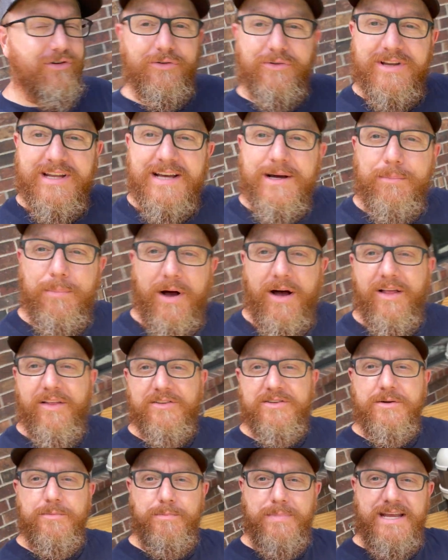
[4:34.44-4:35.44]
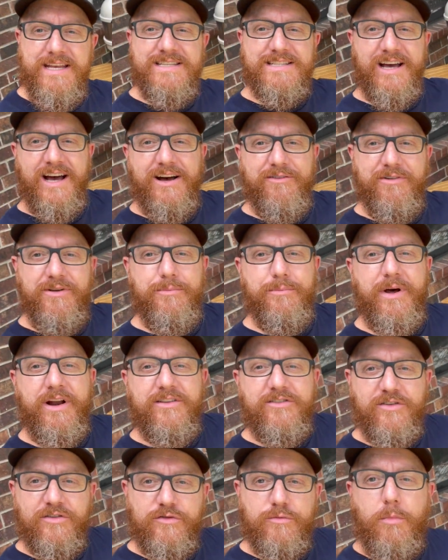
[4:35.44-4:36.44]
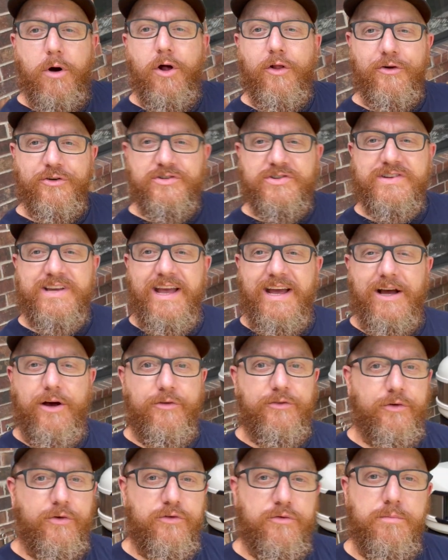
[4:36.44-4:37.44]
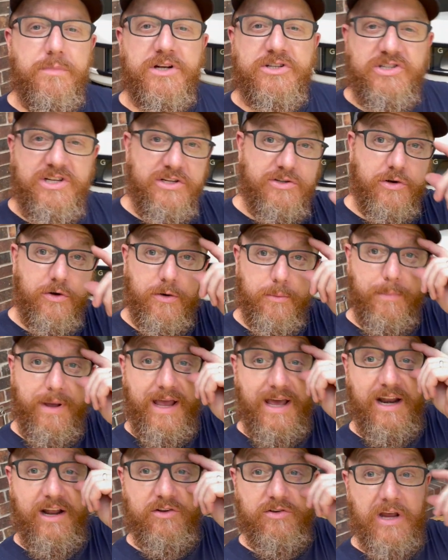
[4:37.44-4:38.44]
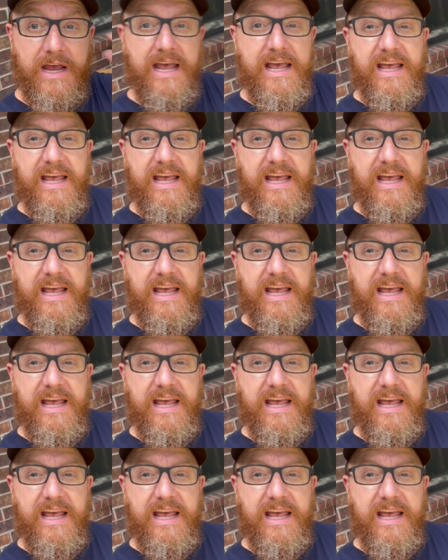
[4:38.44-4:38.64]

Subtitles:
Neapolitan pizza oven, but it's a smaller scale, so it's much easier to manage.